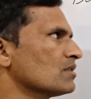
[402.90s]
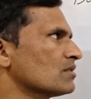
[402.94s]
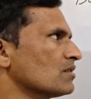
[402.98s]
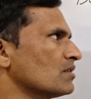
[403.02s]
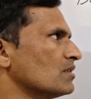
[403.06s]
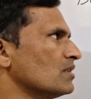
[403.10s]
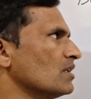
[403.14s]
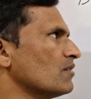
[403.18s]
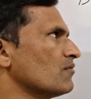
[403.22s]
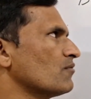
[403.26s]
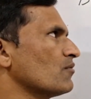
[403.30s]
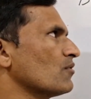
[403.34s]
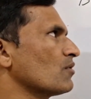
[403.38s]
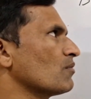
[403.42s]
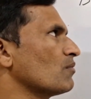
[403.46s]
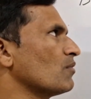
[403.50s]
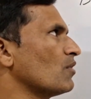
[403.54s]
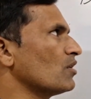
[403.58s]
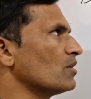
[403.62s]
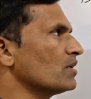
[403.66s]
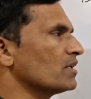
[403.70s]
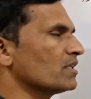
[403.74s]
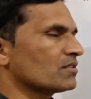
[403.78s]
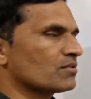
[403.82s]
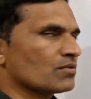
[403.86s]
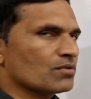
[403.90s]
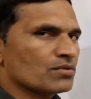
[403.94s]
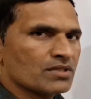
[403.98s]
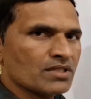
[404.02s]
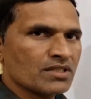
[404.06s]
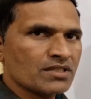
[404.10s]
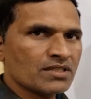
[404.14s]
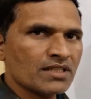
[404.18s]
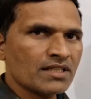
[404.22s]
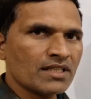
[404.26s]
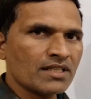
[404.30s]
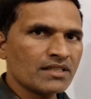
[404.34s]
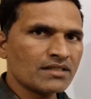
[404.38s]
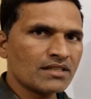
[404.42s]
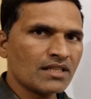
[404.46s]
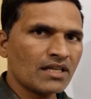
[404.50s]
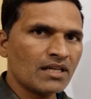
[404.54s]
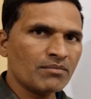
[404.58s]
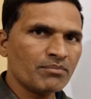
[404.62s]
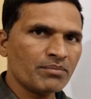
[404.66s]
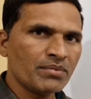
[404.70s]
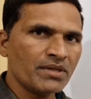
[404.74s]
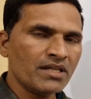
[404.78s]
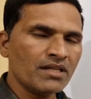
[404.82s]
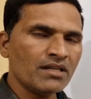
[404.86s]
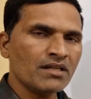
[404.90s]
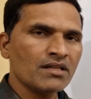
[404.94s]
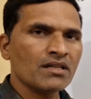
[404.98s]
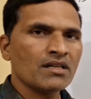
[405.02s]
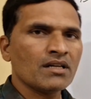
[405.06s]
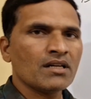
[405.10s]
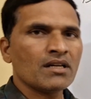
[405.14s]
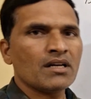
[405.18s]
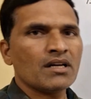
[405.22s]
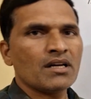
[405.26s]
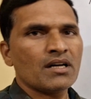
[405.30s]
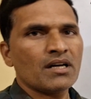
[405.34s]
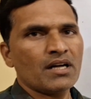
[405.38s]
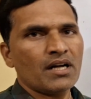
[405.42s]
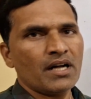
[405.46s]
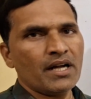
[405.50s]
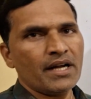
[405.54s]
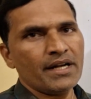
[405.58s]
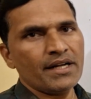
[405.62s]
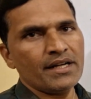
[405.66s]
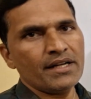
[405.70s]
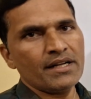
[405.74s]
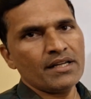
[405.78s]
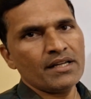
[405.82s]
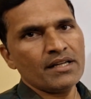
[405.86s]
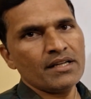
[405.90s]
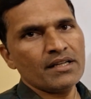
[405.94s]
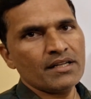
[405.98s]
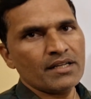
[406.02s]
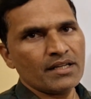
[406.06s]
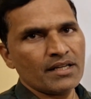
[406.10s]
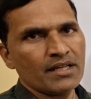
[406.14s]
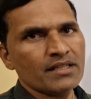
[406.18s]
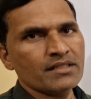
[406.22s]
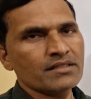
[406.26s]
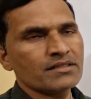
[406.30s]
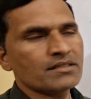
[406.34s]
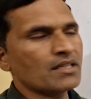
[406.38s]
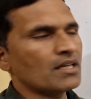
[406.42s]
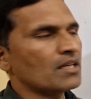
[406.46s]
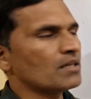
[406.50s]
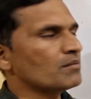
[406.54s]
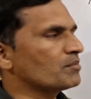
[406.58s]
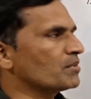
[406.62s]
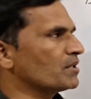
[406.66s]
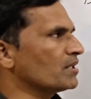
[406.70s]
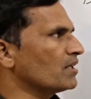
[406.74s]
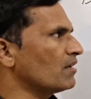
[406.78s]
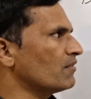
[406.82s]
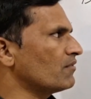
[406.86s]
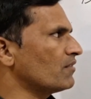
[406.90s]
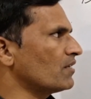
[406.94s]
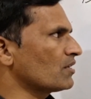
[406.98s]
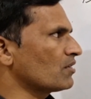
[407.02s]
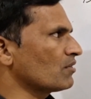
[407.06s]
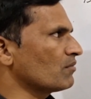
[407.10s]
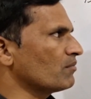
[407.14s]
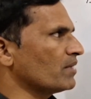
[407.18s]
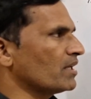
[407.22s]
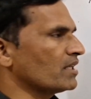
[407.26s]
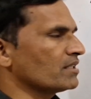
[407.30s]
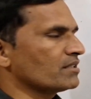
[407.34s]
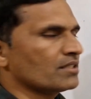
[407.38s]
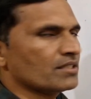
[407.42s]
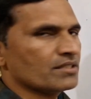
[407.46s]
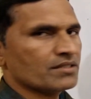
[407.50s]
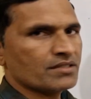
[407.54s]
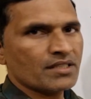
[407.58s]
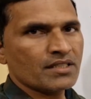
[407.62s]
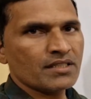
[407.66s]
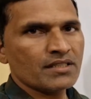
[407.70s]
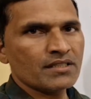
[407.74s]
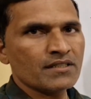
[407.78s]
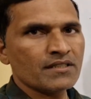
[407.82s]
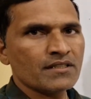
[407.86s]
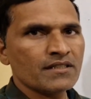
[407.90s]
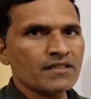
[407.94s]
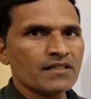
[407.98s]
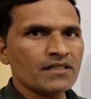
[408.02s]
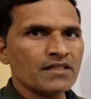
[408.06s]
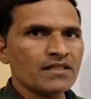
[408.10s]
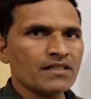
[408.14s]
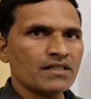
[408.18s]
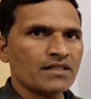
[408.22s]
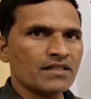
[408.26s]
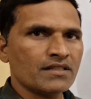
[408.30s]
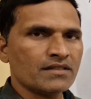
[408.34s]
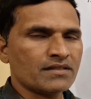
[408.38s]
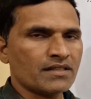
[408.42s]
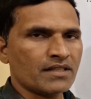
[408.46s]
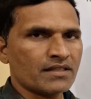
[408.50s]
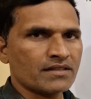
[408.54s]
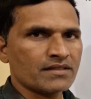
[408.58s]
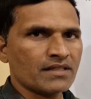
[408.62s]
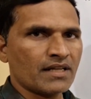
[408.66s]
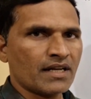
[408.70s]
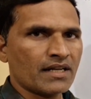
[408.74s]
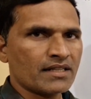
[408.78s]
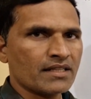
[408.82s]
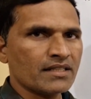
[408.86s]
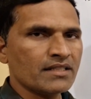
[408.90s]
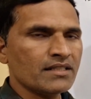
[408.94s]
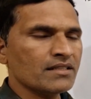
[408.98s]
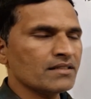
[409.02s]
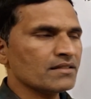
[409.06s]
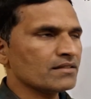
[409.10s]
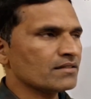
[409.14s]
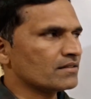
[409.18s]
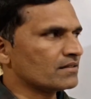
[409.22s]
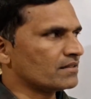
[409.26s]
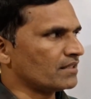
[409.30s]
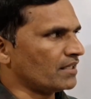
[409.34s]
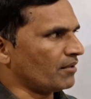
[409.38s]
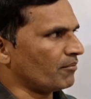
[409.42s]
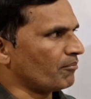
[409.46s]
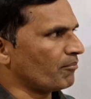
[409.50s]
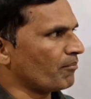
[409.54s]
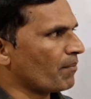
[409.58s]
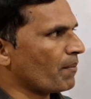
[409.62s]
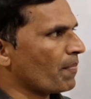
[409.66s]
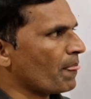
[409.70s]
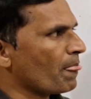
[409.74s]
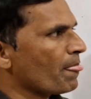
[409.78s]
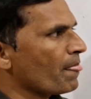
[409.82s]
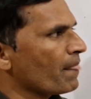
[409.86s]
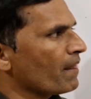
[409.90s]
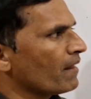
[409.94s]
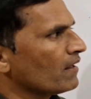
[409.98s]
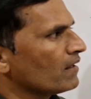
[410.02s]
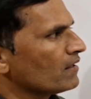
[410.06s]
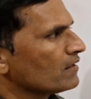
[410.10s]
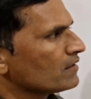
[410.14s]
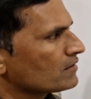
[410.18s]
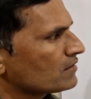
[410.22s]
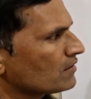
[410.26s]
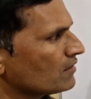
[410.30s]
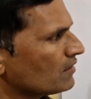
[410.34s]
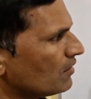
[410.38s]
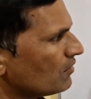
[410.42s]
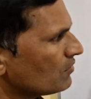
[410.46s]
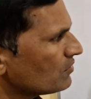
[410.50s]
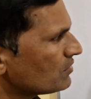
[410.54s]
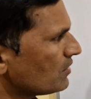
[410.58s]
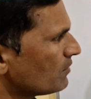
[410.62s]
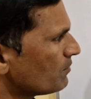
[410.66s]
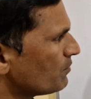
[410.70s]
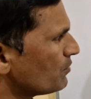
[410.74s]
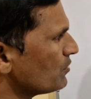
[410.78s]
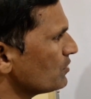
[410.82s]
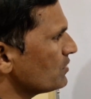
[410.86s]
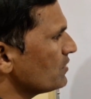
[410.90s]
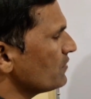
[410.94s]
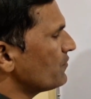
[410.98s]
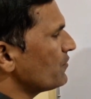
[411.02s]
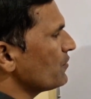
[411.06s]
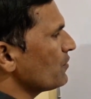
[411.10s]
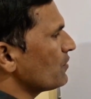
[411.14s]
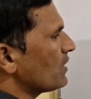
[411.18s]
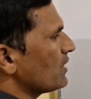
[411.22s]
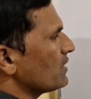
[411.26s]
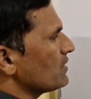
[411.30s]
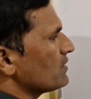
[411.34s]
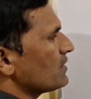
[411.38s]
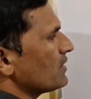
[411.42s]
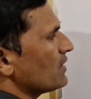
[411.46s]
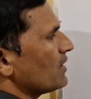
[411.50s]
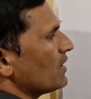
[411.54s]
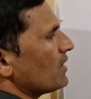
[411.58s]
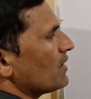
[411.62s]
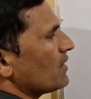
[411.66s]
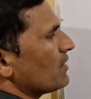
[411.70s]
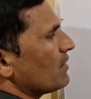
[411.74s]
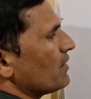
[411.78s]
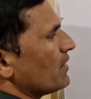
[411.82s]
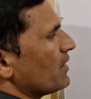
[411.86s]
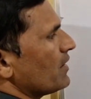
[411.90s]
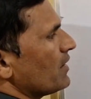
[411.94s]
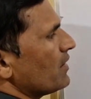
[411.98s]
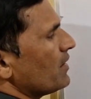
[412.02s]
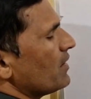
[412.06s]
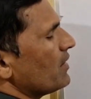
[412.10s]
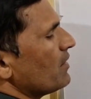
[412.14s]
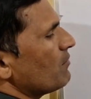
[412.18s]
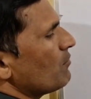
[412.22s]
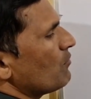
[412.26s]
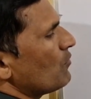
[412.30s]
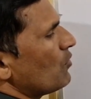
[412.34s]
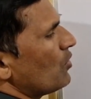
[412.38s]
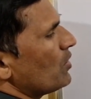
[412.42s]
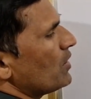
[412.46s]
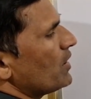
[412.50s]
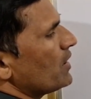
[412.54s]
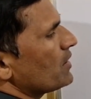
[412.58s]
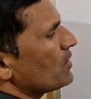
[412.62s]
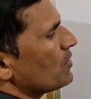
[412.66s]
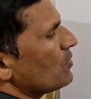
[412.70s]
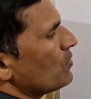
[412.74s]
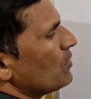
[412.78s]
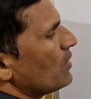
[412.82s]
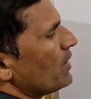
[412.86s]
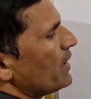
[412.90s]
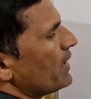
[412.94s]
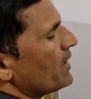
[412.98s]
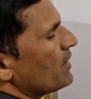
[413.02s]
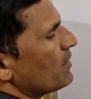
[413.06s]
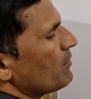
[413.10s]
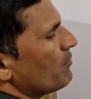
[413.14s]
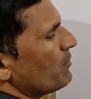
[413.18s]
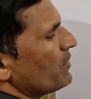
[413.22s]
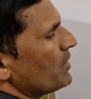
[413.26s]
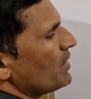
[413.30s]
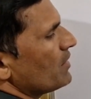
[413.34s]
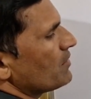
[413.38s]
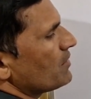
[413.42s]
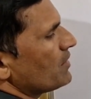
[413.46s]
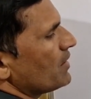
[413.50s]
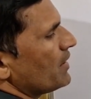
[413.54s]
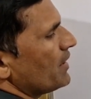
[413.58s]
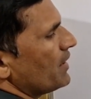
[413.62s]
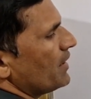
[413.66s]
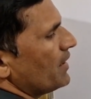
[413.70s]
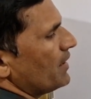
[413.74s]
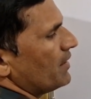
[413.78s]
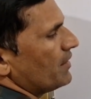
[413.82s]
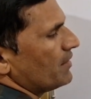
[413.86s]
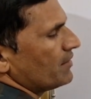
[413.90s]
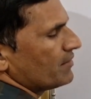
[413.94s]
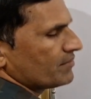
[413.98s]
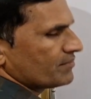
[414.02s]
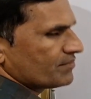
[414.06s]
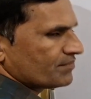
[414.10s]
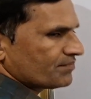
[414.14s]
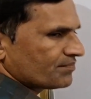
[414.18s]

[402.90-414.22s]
So therefore bond dissociation enthalpy and enthalpy of atomization is exactly same. So now suppose if you consider a molecule like methane,